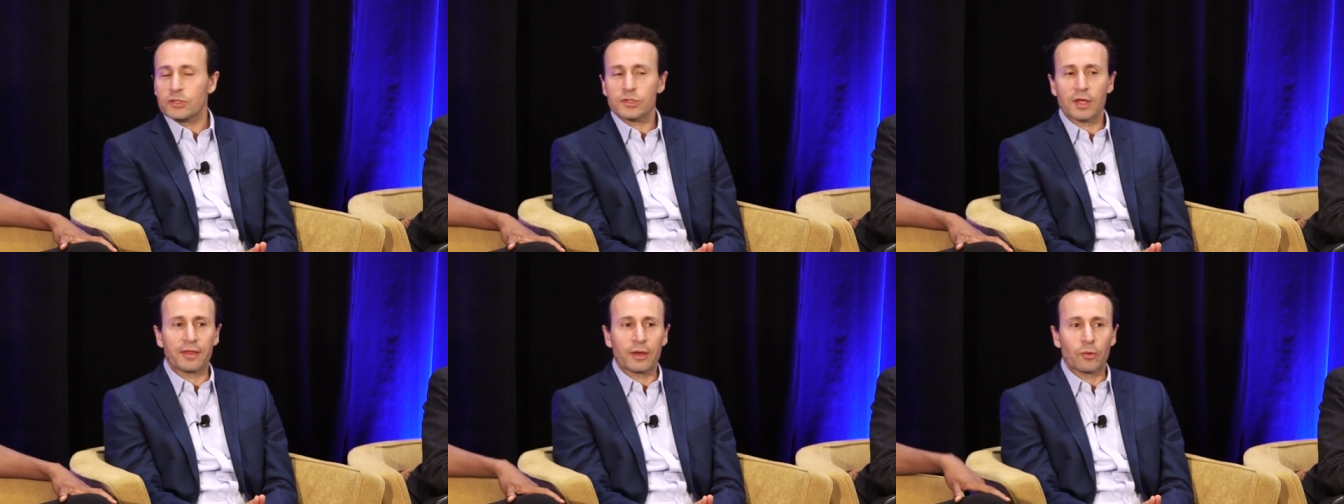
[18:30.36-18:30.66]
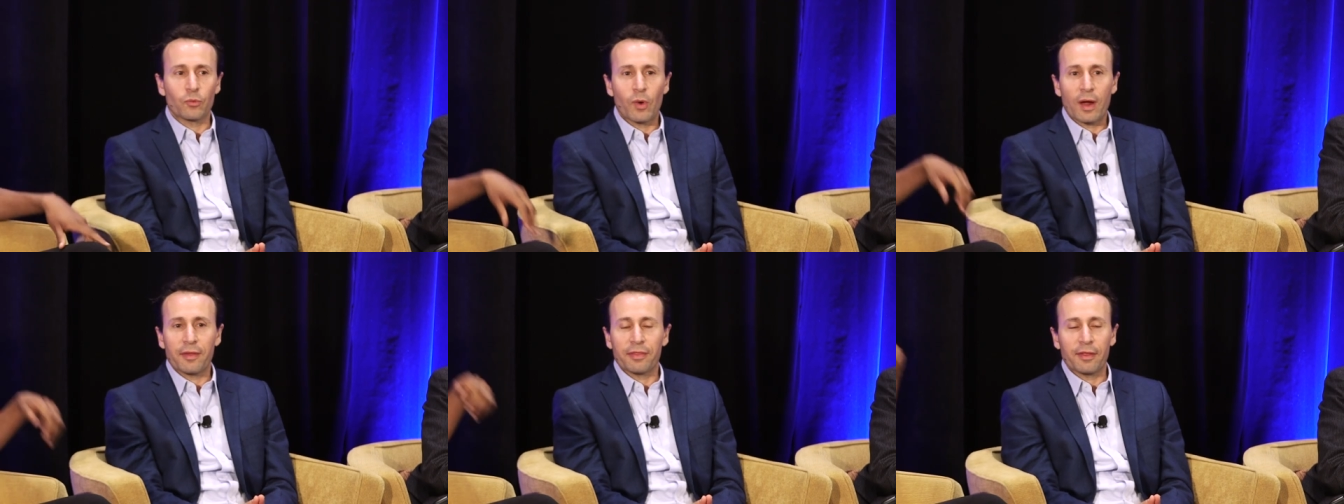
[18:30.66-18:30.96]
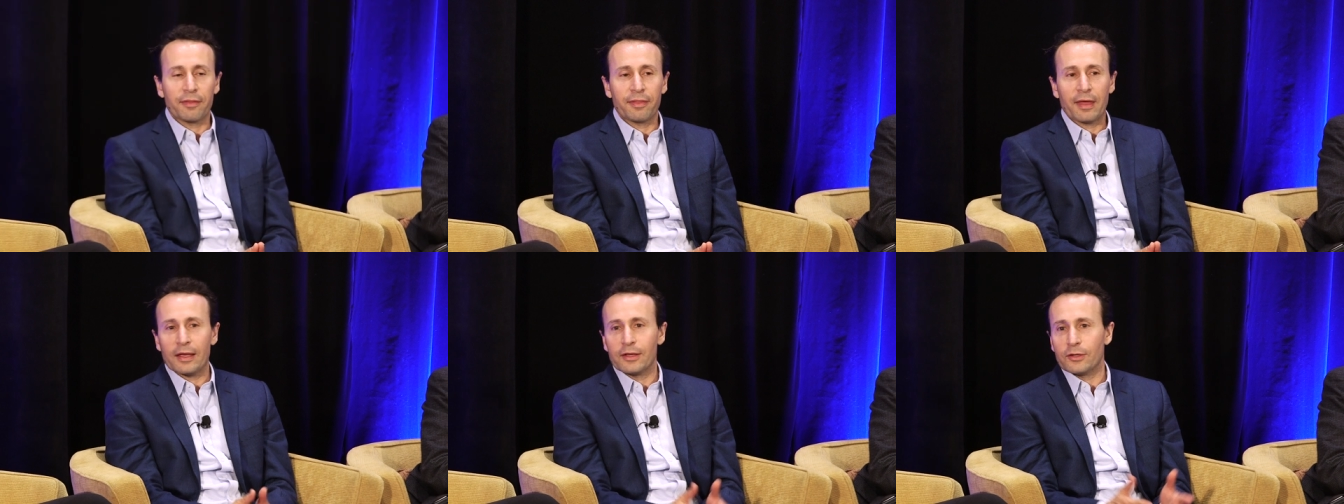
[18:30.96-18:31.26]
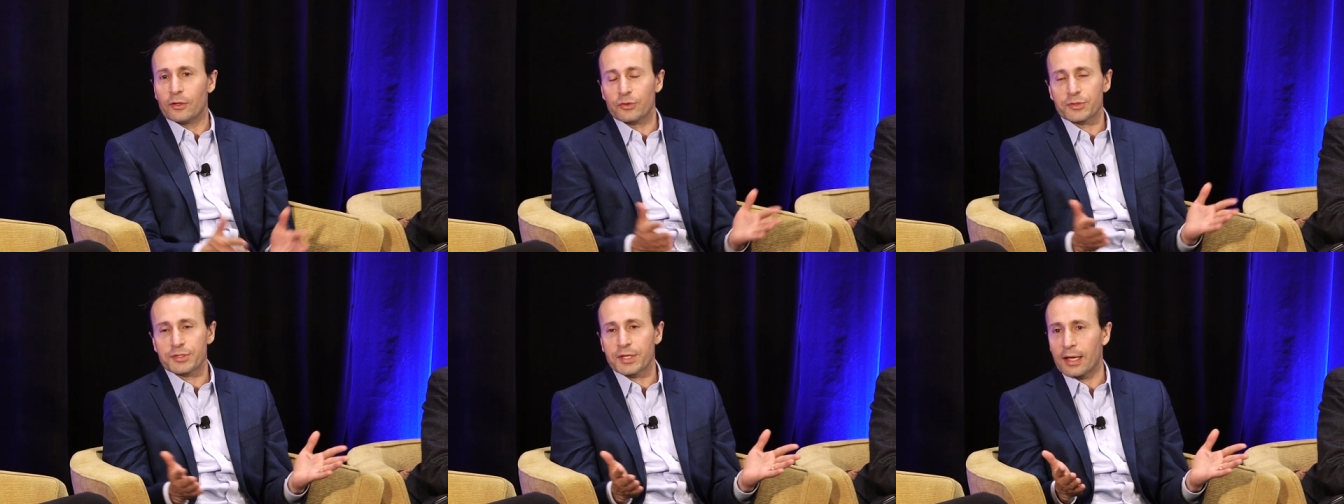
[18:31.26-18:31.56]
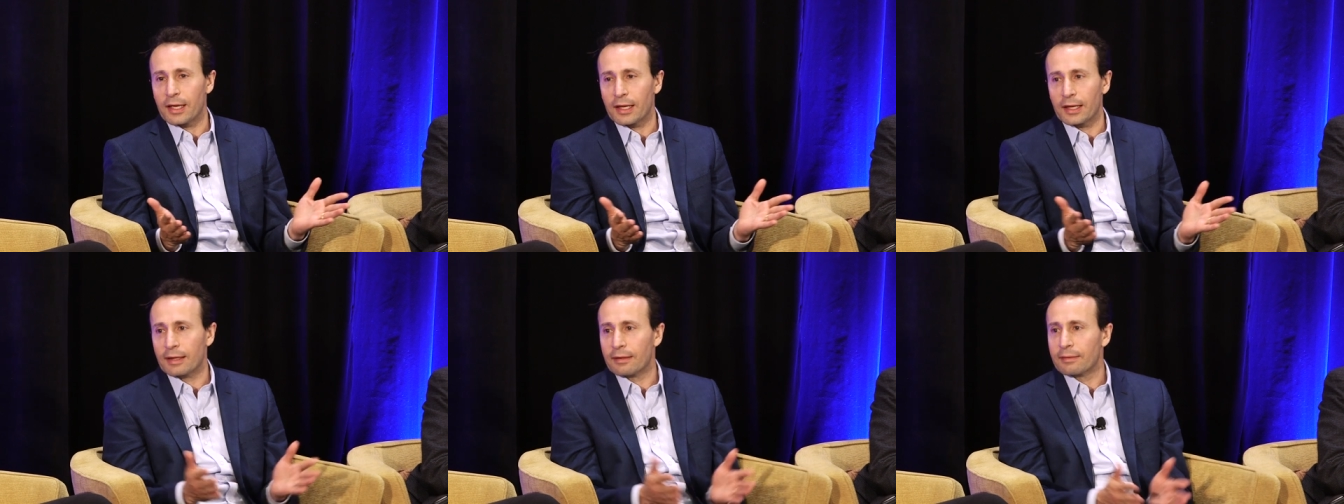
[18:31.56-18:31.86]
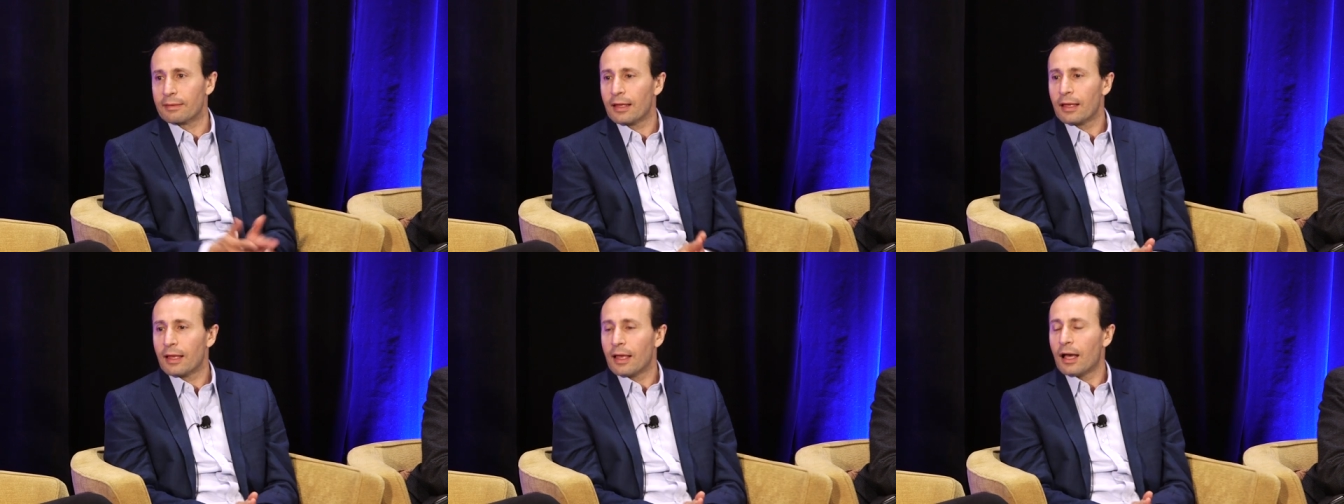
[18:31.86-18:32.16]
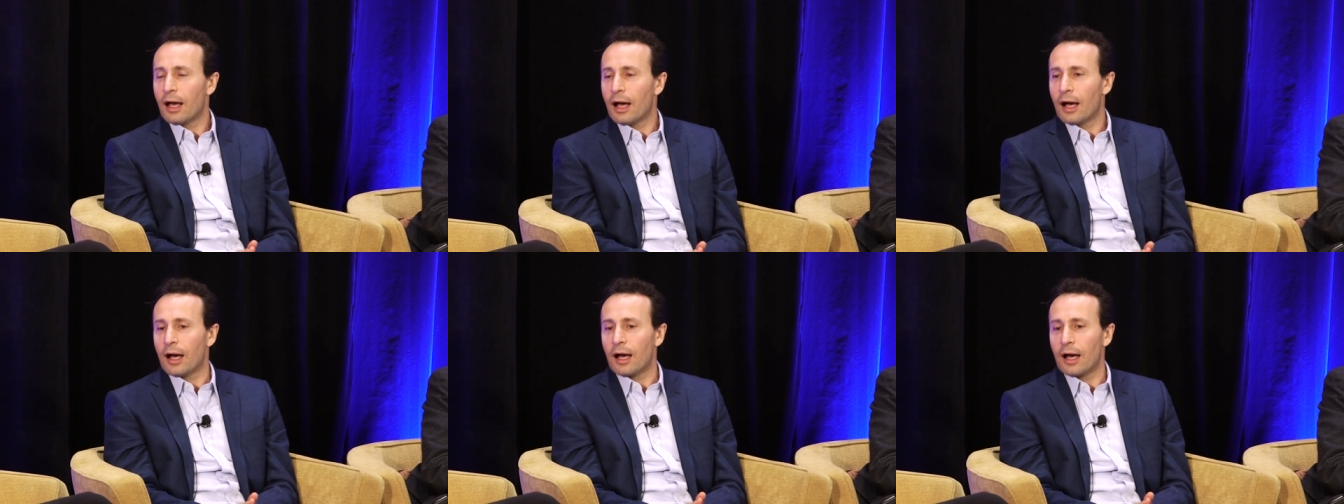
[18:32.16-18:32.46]
So I think whether they're using
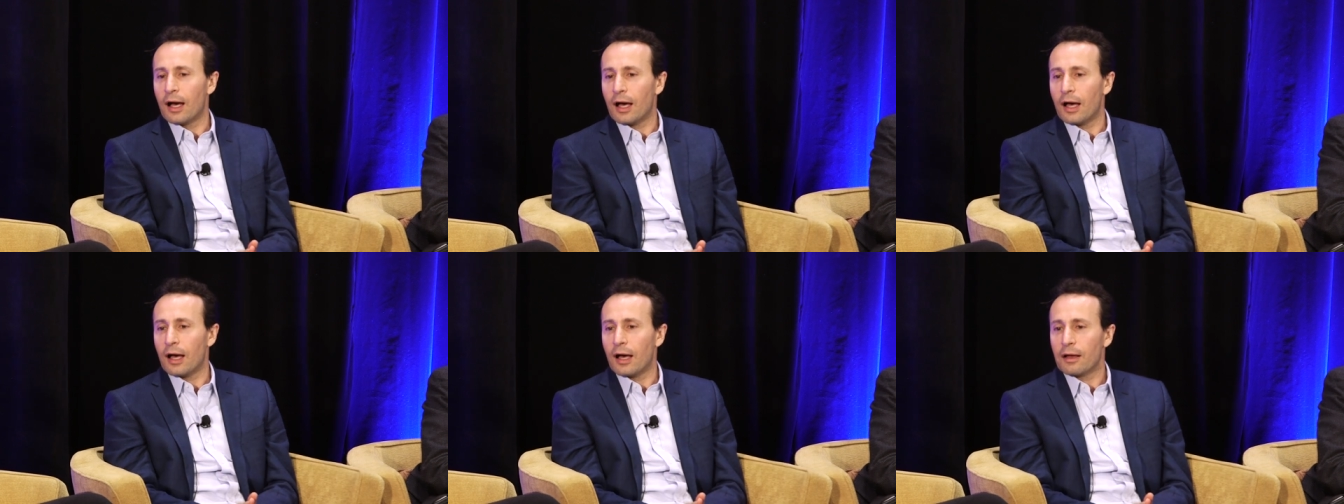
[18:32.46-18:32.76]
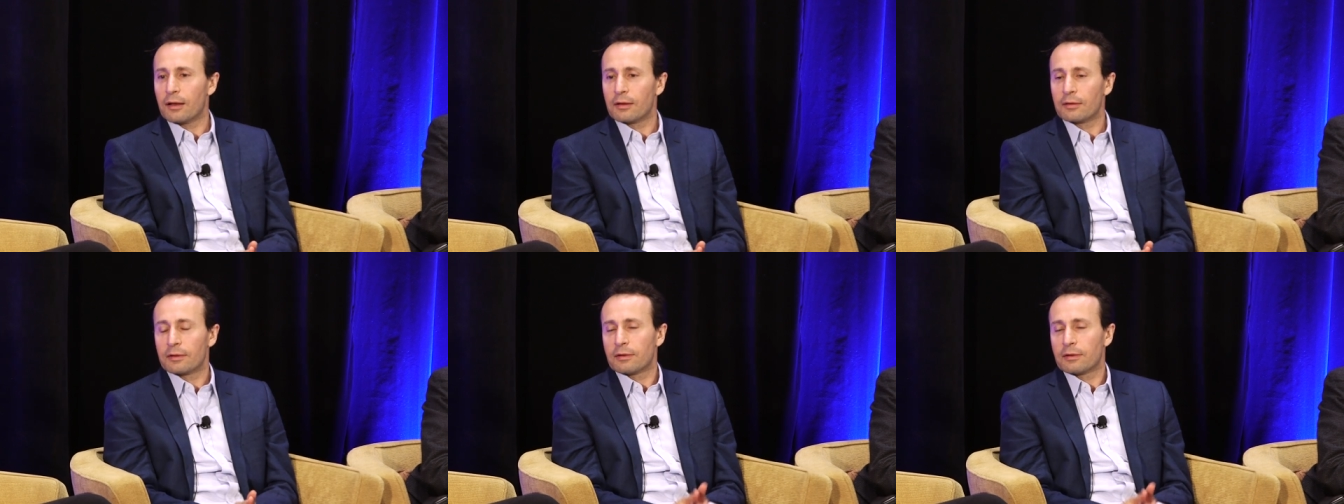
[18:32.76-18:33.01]
uh,